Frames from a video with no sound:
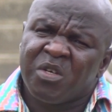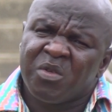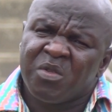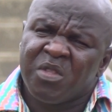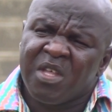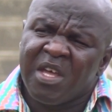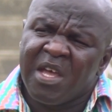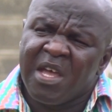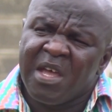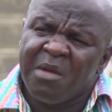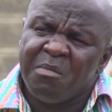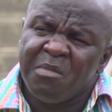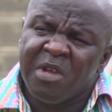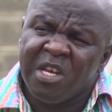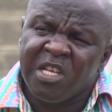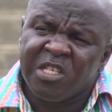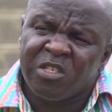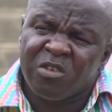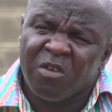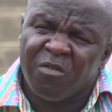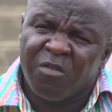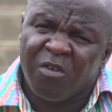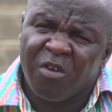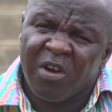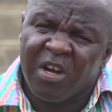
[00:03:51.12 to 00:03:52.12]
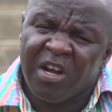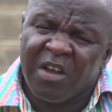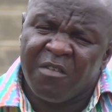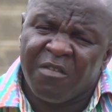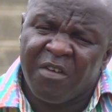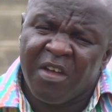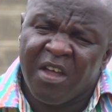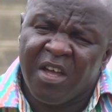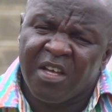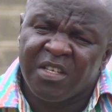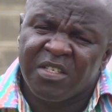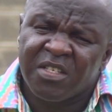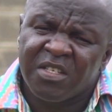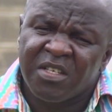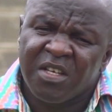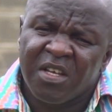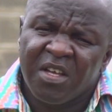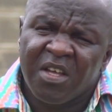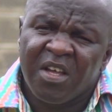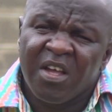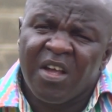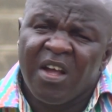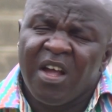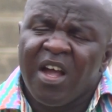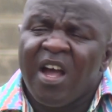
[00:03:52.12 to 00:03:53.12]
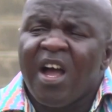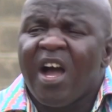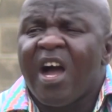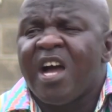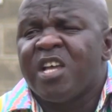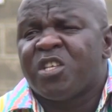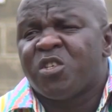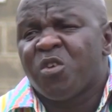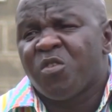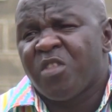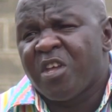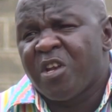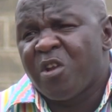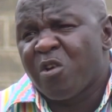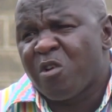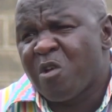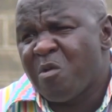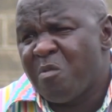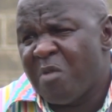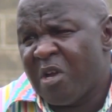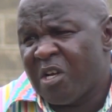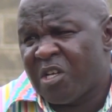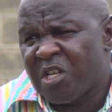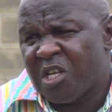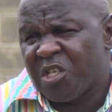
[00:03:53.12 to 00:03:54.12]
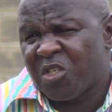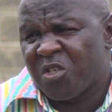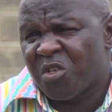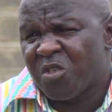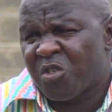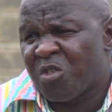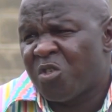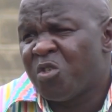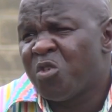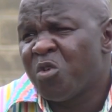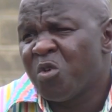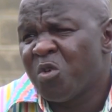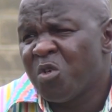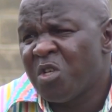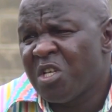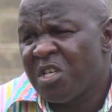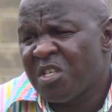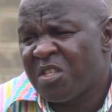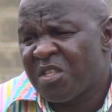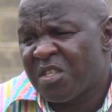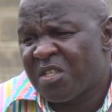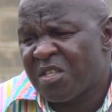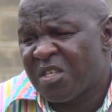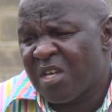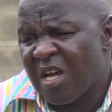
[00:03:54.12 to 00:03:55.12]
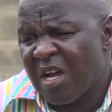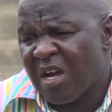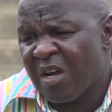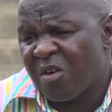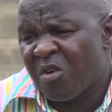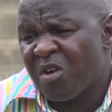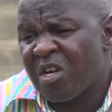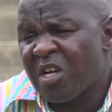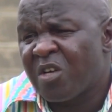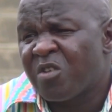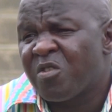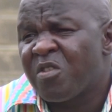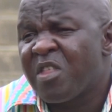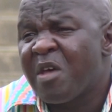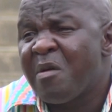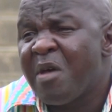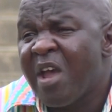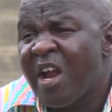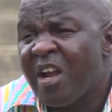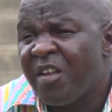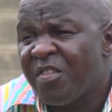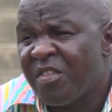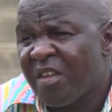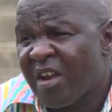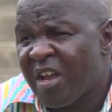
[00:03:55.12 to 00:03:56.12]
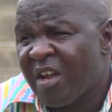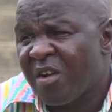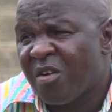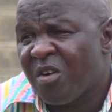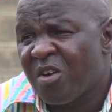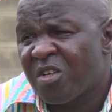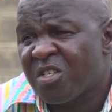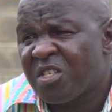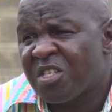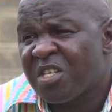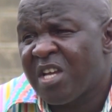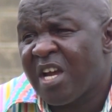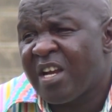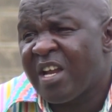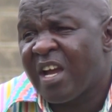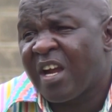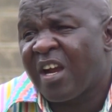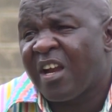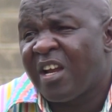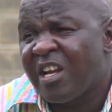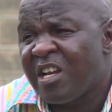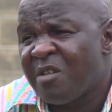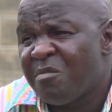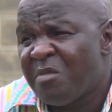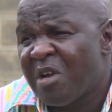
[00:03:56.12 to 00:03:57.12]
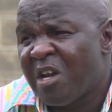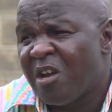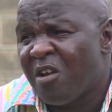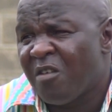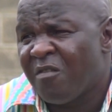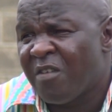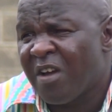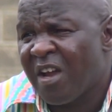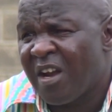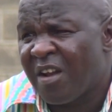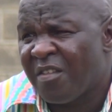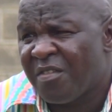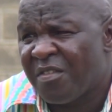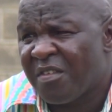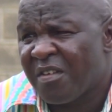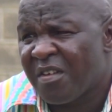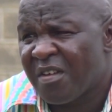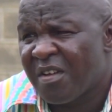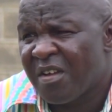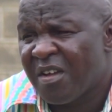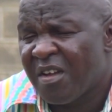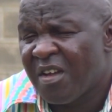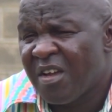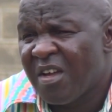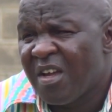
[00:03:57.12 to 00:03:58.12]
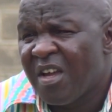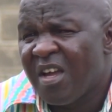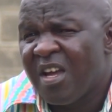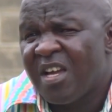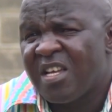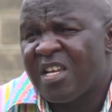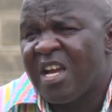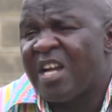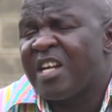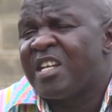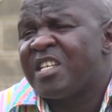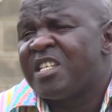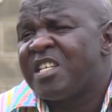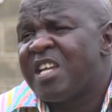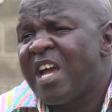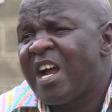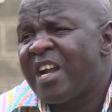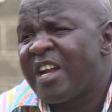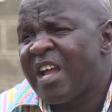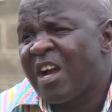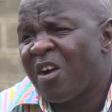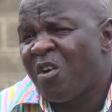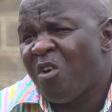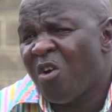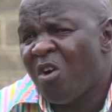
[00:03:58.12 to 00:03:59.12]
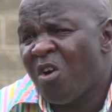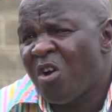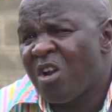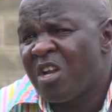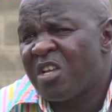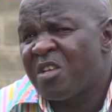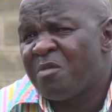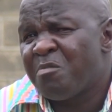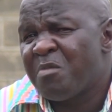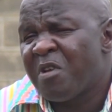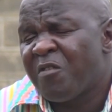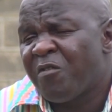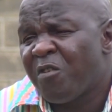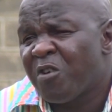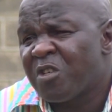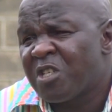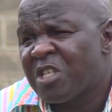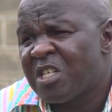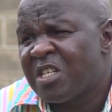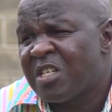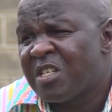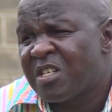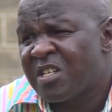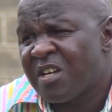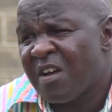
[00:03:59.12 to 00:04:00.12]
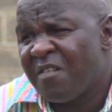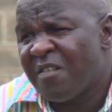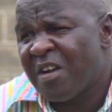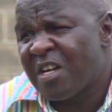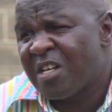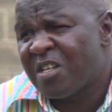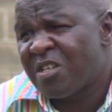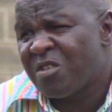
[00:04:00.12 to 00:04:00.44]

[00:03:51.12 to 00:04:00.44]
the Minister of Foreign Affairs. I saw the documentation. Judith, according to the health records, she had a clean bill of health, and she undergone before she traveled